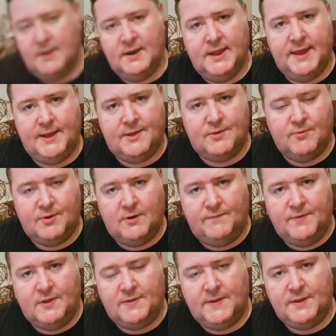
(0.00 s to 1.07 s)
Leaks are an
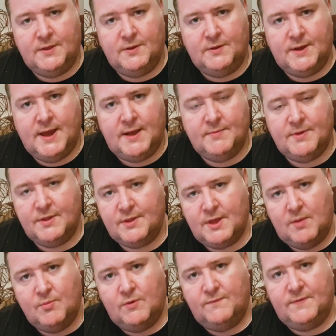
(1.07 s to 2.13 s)
obvious thing to look at.
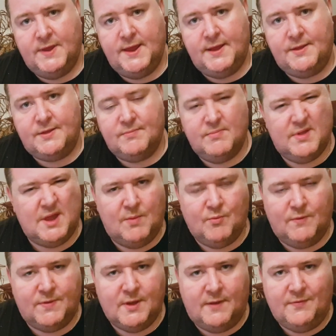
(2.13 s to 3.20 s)
Sunroof leaks.
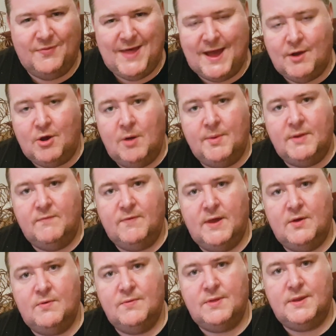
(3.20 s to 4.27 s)
Sunroofs aren't that common in
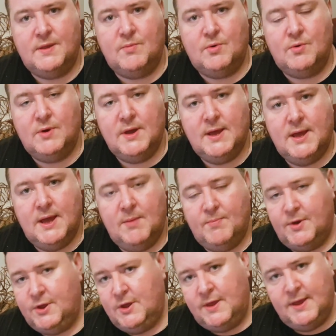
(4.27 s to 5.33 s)
vehicles anymore,
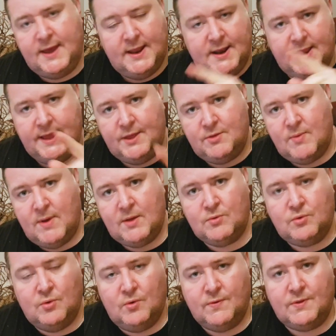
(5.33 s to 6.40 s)
but you can get leaks around door